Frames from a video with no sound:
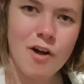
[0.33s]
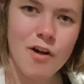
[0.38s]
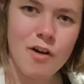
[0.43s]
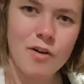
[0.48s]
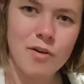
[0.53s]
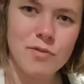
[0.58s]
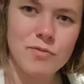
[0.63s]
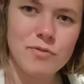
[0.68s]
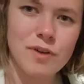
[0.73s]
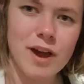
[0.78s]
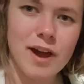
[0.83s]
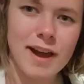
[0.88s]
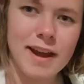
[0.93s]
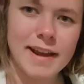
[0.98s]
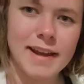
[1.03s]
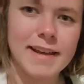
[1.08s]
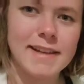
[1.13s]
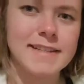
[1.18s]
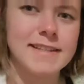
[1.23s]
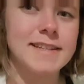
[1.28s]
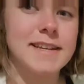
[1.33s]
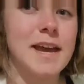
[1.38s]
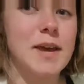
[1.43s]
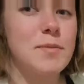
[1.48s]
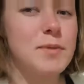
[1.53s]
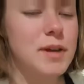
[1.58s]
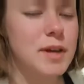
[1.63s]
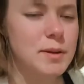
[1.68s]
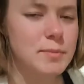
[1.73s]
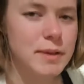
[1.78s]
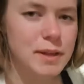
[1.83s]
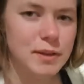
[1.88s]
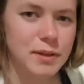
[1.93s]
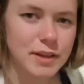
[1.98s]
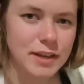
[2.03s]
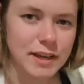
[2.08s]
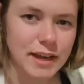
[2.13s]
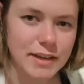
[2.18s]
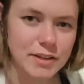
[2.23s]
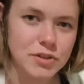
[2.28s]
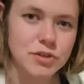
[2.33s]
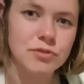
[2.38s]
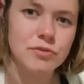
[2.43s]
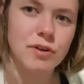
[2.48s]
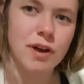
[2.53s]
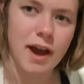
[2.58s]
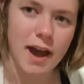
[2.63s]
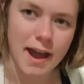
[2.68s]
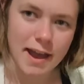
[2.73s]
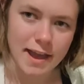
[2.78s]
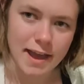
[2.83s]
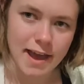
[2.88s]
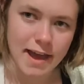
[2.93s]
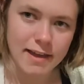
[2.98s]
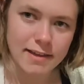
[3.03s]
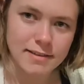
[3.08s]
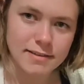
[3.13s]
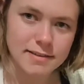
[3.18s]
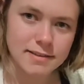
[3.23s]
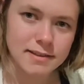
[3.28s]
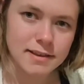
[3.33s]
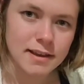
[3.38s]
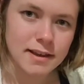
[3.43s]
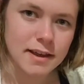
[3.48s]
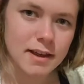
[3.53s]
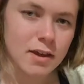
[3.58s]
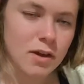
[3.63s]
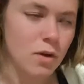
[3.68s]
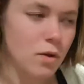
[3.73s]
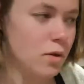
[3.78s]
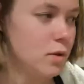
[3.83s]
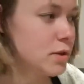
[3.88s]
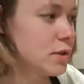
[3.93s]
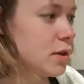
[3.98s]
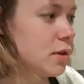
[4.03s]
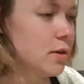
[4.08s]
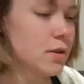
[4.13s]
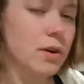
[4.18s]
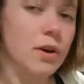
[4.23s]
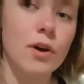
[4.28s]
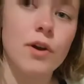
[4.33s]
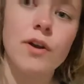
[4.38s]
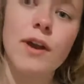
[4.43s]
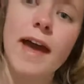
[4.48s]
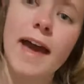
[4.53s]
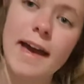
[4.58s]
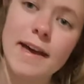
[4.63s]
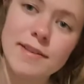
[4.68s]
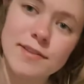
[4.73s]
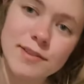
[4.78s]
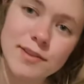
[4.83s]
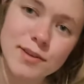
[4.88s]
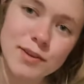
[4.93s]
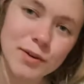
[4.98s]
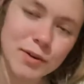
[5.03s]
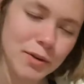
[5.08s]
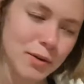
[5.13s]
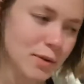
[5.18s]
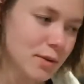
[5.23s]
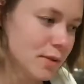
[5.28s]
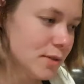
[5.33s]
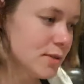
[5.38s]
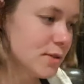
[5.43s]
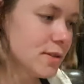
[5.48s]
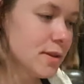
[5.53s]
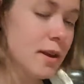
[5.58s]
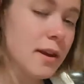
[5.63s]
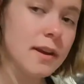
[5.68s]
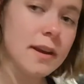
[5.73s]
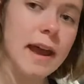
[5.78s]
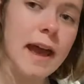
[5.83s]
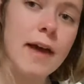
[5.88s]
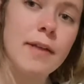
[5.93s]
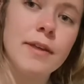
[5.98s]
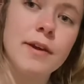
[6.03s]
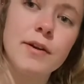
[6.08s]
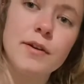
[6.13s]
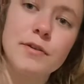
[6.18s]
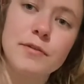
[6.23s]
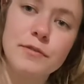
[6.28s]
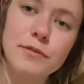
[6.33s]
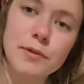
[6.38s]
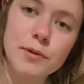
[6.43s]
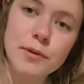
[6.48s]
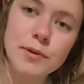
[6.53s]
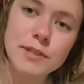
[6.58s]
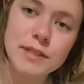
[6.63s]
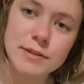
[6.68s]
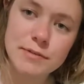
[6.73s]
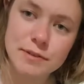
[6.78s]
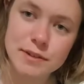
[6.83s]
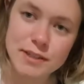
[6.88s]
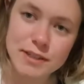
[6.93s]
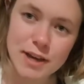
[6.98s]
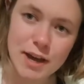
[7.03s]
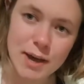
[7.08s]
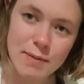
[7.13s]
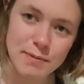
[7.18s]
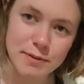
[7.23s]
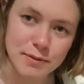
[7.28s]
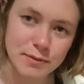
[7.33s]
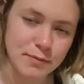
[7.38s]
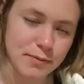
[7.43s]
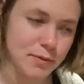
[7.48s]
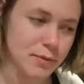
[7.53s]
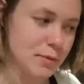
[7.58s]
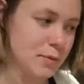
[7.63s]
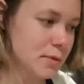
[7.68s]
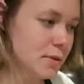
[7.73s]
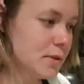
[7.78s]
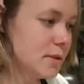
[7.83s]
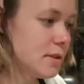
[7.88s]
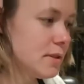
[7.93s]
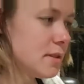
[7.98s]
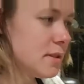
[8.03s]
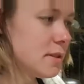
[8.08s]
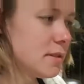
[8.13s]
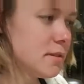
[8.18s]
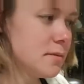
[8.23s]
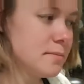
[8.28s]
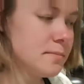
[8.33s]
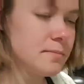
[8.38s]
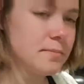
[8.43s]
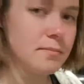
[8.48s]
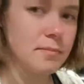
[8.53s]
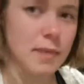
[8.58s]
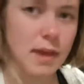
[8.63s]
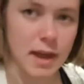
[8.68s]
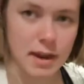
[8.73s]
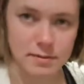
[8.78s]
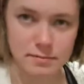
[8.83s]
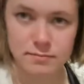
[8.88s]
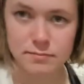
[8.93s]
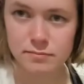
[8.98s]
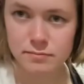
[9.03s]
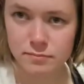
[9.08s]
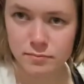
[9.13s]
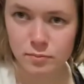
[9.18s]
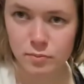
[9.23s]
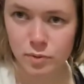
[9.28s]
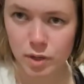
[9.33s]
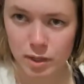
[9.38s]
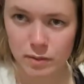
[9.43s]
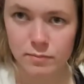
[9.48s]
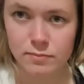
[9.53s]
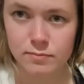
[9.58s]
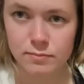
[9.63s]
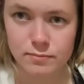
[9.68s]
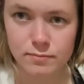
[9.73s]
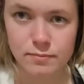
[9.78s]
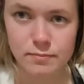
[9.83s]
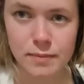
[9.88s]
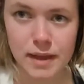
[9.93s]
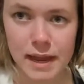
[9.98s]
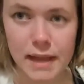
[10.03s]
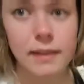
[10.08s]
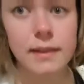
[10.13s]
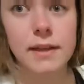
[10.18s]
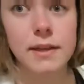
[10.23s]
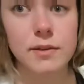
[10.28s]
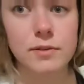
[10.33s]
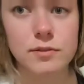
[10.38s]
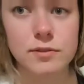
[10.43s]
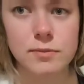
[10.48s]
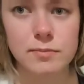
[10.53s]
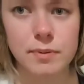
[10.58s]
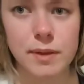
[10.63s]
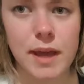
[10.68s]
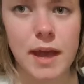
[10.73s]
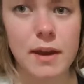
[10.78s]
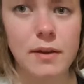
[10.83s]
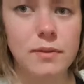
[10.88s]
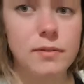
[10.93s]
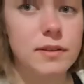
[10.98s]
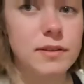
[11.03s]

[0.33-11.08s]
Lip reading: Alrighty, today we're going to be looking at triads, also known as chords. Now there are 4 different types of chords that we mainly use in piano.